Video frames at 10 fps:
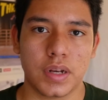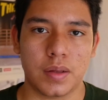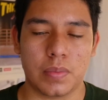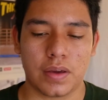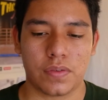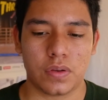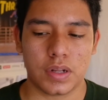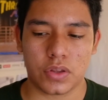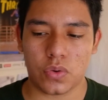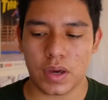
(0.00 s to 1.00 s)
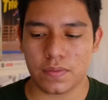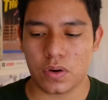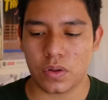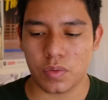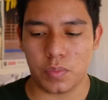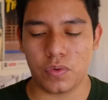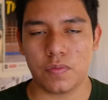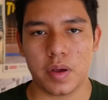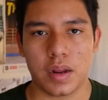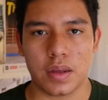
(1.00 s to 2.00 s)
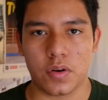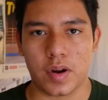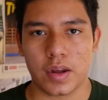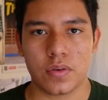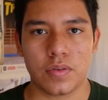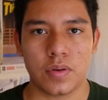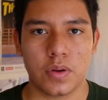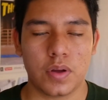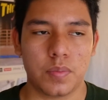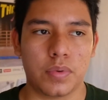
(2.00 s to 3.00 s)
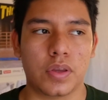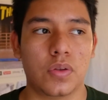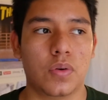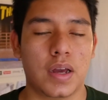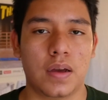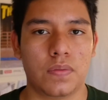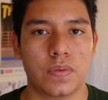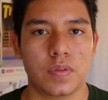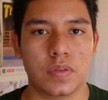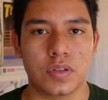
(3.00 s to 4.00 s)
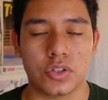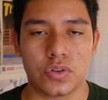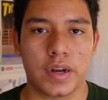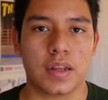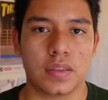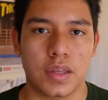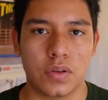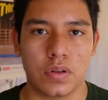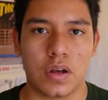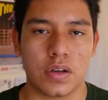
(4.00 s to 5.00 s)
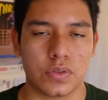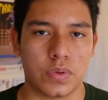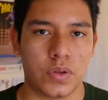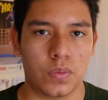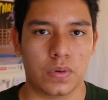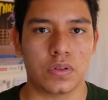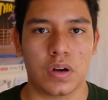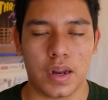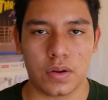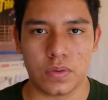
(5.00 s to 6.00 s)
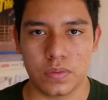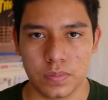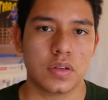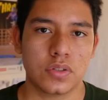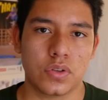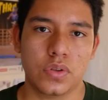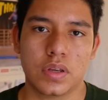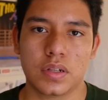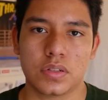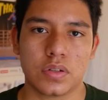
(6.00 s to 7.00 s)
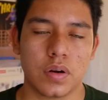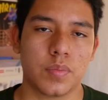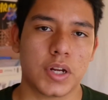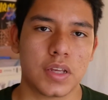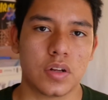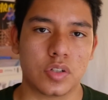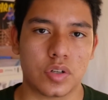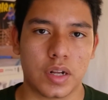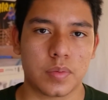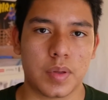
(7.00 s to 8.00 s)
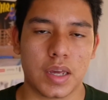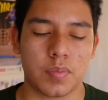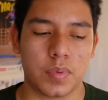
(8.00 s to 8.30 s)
it might feel like you have all the movement in your ankle, but you don't have the strength that you lost when you rolled your ankle. So you can start bringing your strength back by